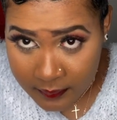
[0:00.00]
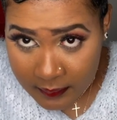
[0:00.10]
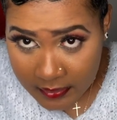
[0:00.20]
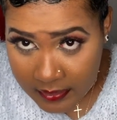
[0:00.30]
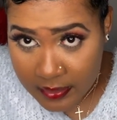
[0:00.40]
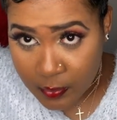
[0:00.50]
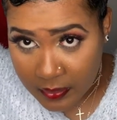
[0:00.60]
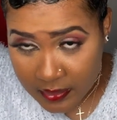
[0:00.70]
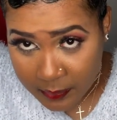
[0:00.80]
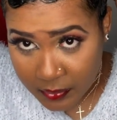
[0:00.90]
See, this
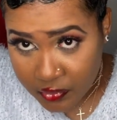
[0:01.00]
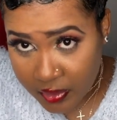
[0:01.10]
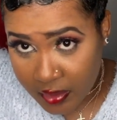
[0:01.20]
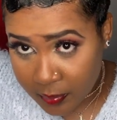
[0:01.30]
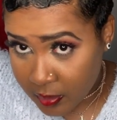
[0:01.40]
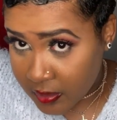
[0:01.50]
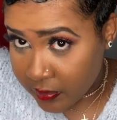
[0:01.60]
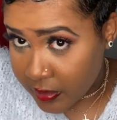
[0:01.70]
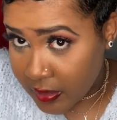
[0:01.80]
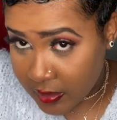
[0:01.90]
one is a bit tricky because I
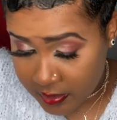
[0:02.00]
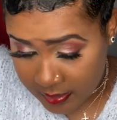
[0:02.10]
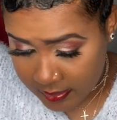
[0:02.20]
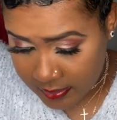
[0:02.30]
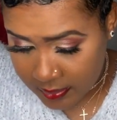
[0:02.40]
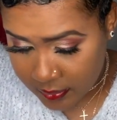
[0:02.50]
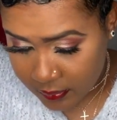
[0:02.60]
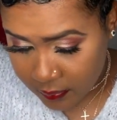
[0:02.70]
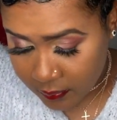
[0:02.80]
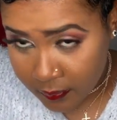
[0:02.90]
really can't see, so